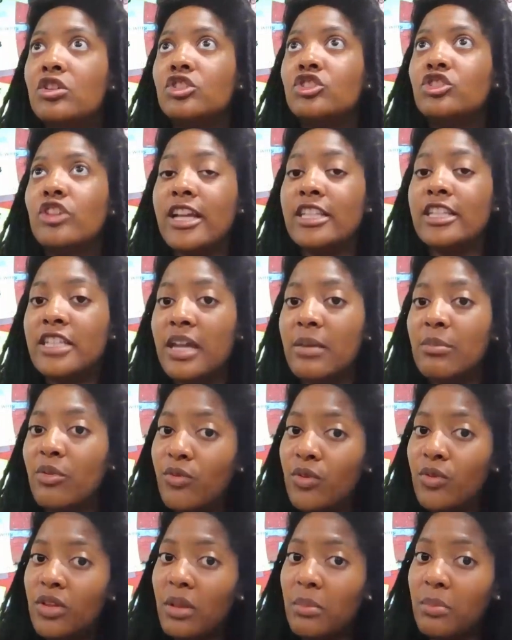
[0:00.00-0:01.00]
trash can
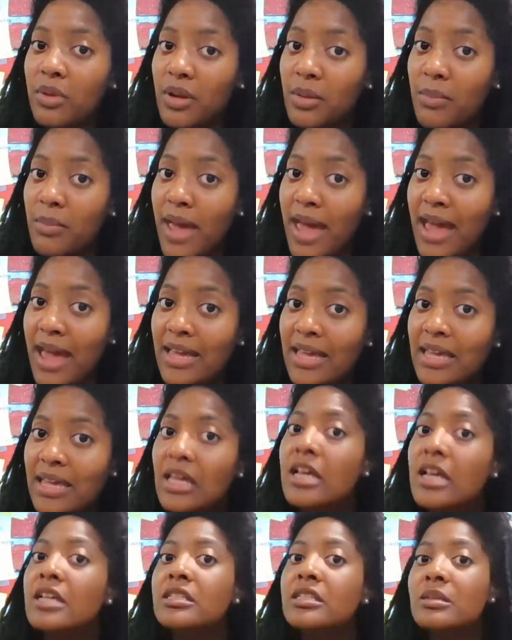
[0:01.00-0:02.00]
before they put a bag in.